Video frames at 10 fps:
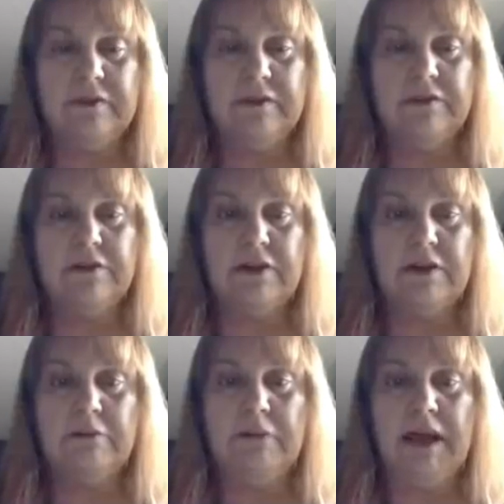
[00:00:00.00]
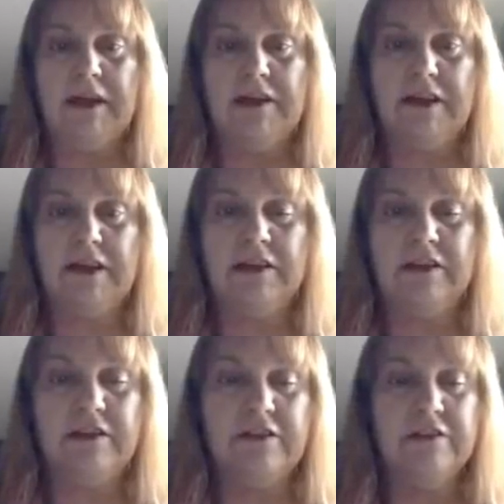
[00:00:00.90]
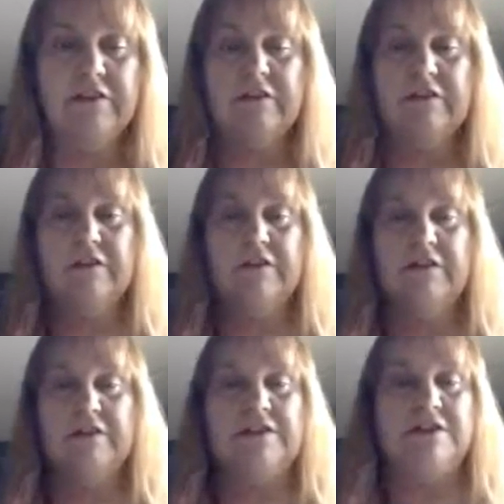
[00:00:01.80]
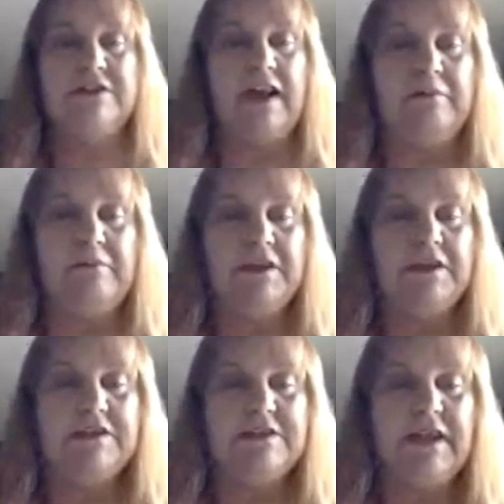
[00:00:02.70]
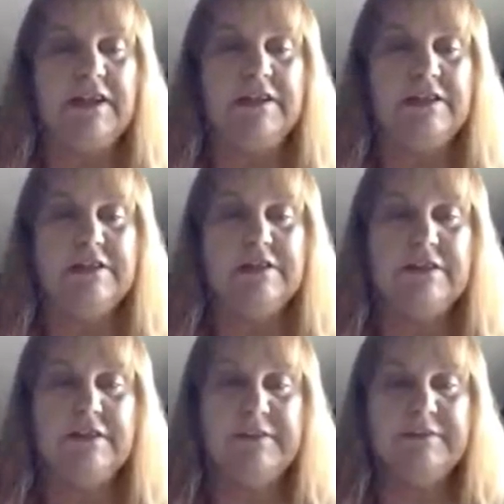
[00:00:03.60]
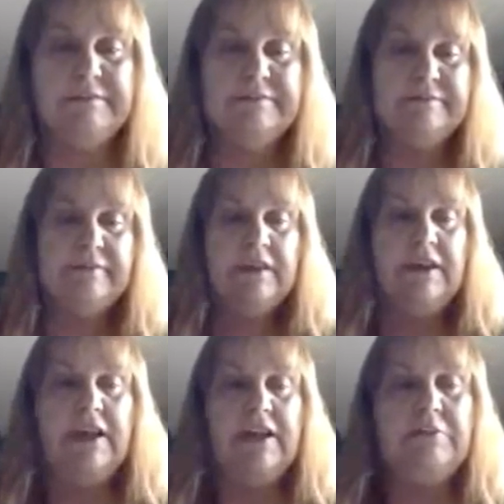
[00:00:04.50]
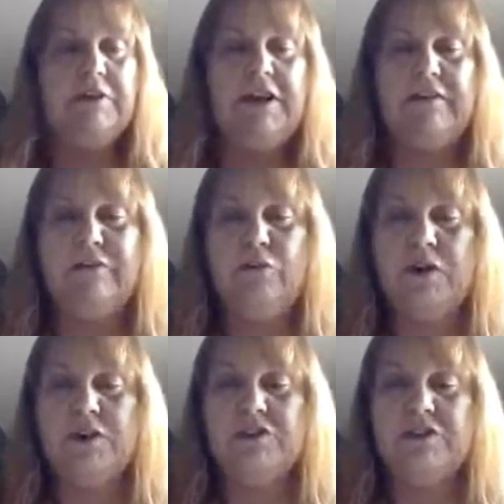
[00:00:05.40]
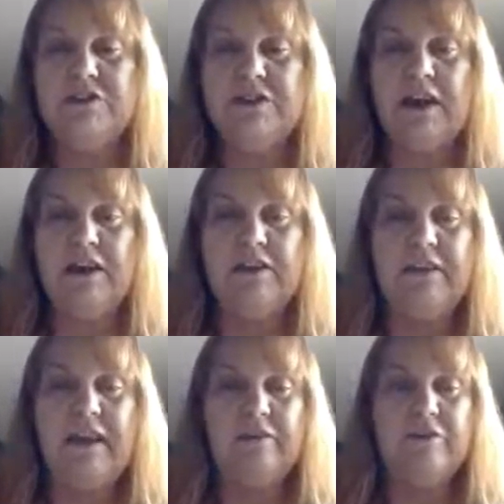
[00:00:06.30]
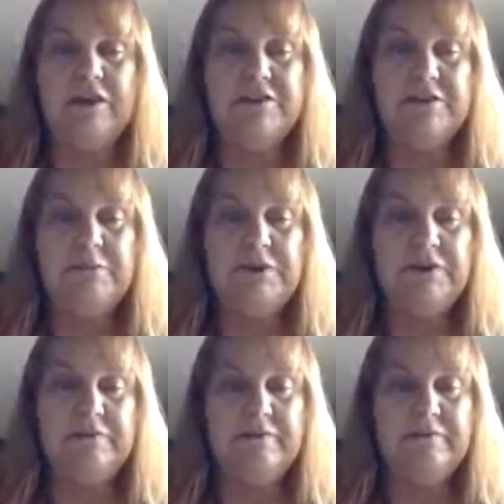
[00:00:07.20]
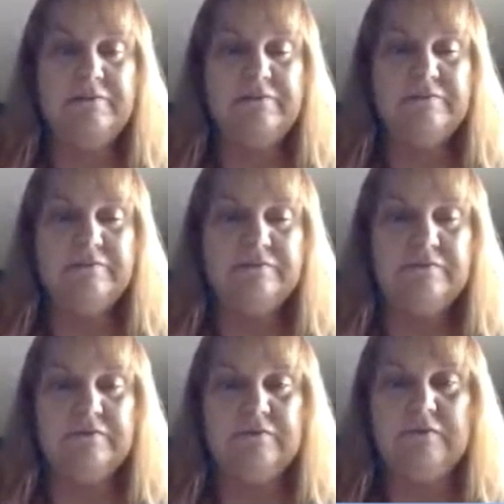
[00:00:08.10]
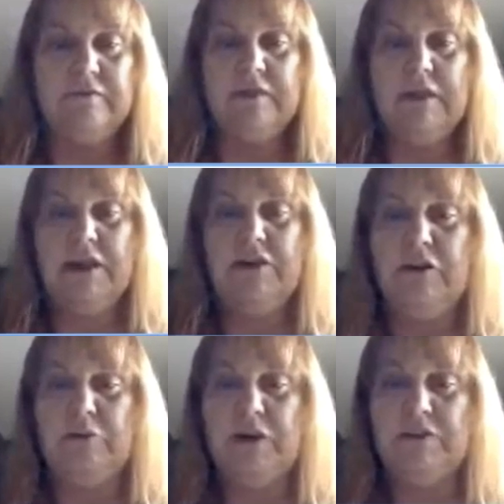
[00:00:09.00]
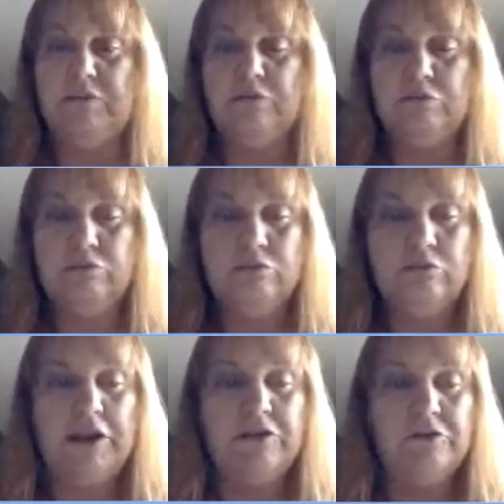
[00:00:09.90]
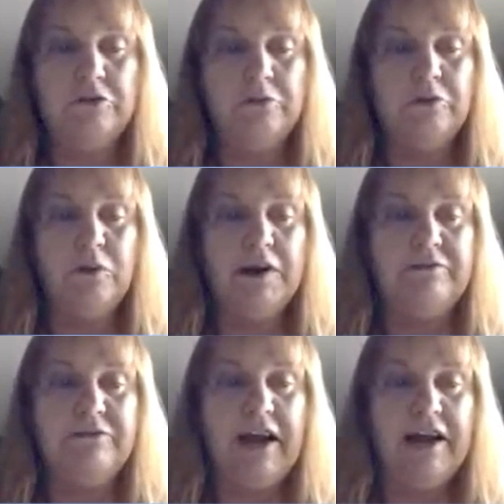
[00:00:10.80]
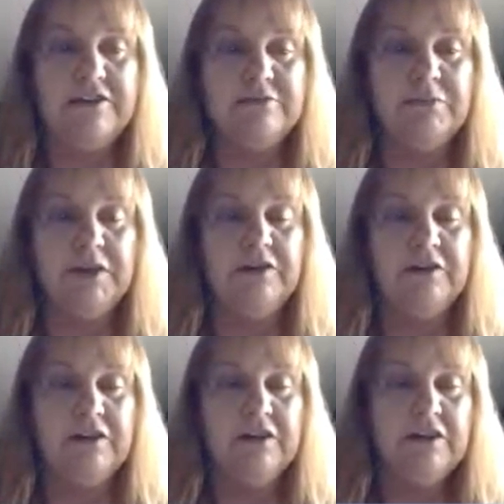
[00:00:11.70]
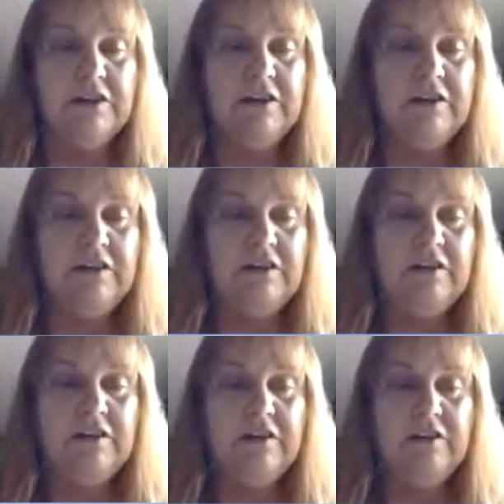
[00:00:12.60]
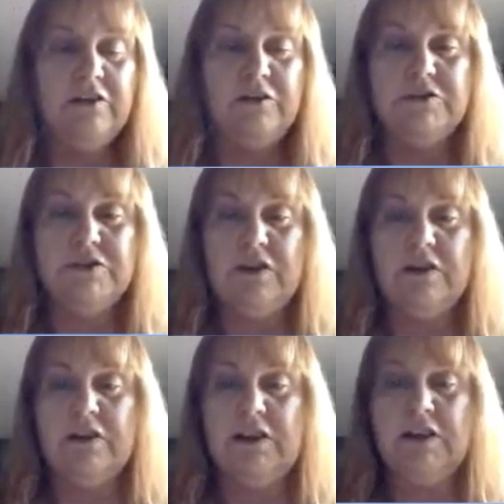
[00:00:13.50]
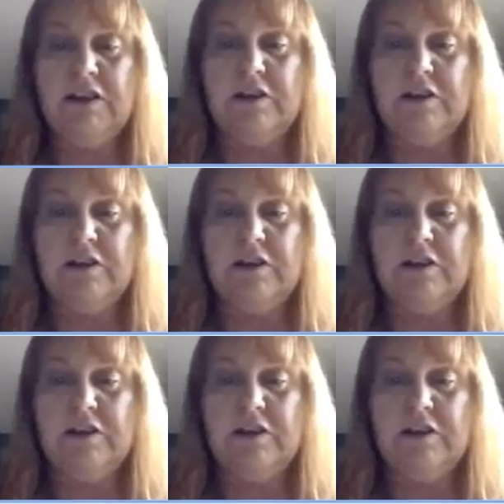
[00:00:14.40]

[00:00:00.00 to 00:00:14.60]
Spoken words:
So I'll come back again. Does that make sense? Anybody have questions on that recipe? And I know I read through them quite fast, but those are in